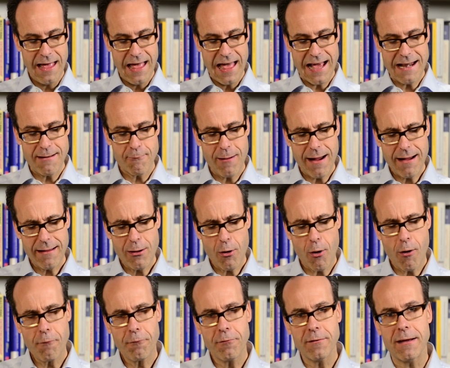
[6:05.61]
And very
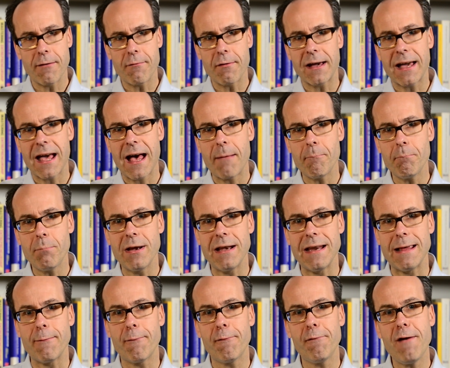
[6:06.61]
often if a
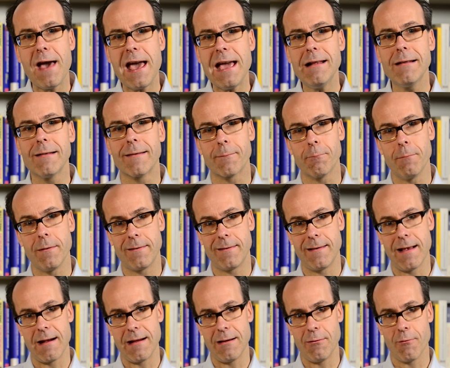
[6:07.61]
company fails with
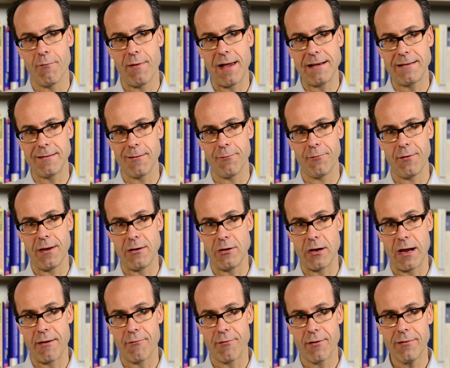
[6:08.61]
their innovative
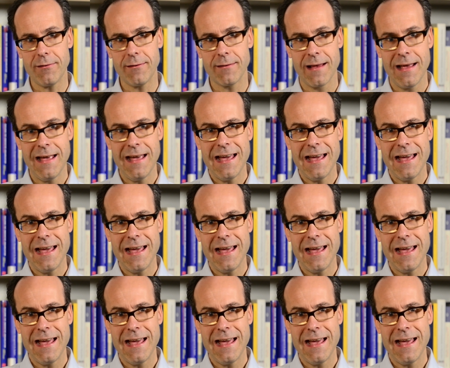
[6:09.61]
endeavors,